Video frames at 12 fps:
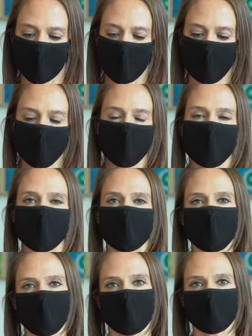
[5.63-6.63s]
Even though
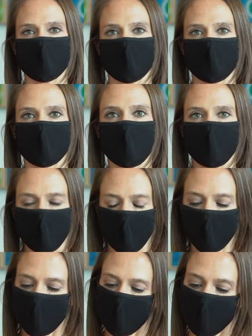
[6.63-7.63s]
speakers will not be
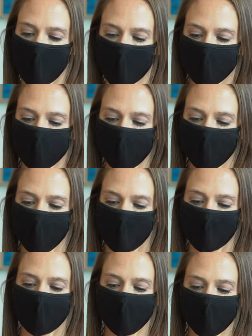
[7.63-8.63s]
wearing masks,
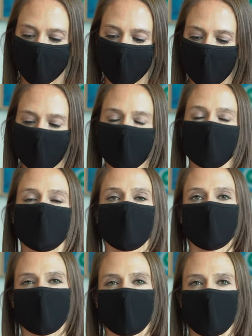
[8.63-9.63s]
social
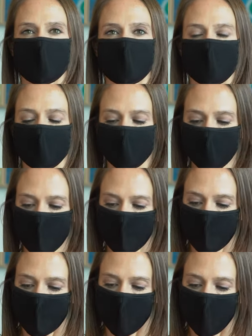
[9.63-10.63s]
distancing precautions
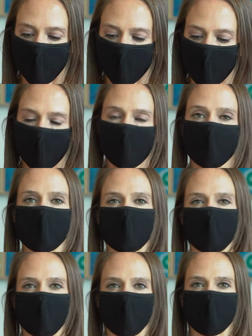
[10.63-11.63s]
were held with a
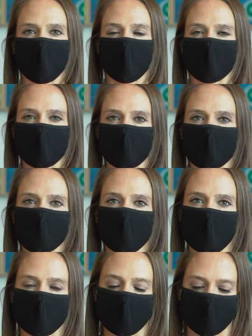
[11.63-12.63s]
minimum of six
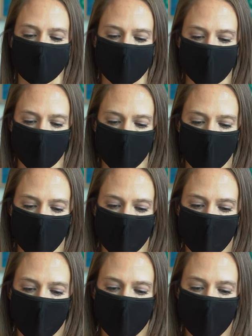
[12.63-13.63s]
feet.
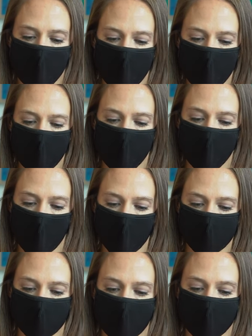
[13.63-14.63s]
Removing the
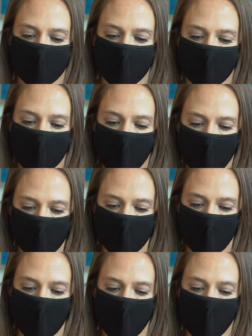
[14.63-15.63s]
mask is for the
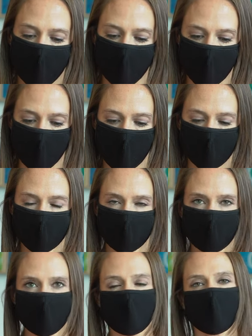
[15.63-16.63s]
quality of filming.
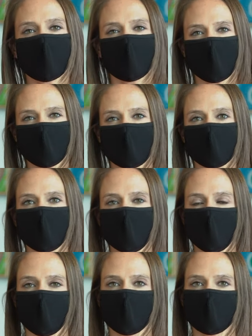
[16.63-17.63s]
Please
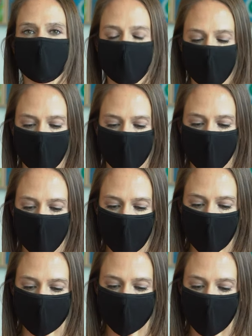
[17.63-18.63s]
continue to wear your
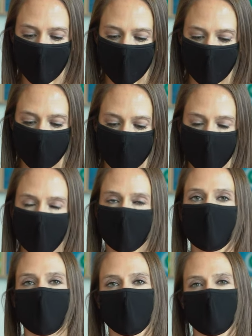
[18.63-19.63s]
mask until
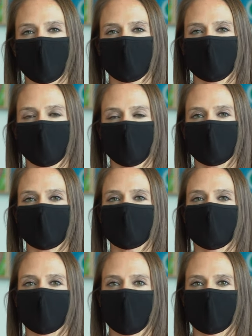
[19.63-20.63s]
COVID 19 is
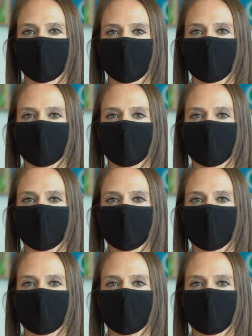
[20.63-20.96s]
no longer a